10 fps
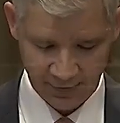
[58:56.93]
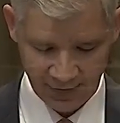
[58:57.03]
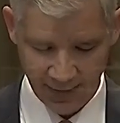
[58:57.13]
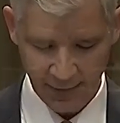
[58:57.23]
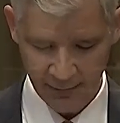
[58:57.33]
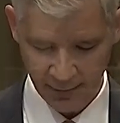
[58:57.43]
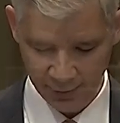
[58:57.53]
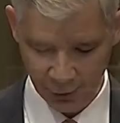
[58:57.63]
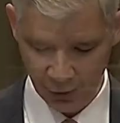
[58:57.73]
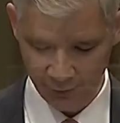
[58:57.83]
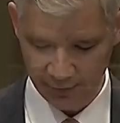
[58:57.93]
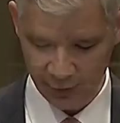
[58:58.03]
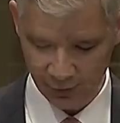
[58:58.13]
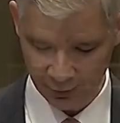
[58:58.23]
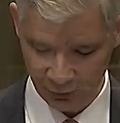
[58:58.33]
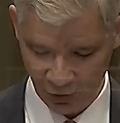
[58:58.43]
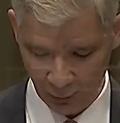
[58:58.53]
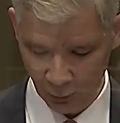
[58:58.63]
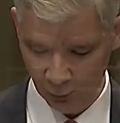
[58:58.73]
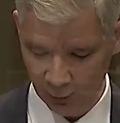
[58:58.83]
The second and third of these
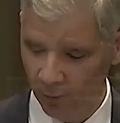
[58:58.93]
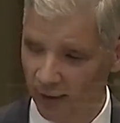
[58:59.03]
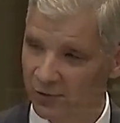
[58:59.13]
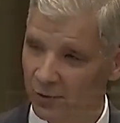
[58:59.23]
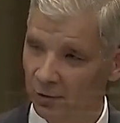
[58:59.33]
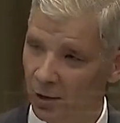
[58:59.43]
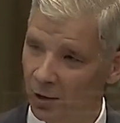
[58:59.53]
general requests are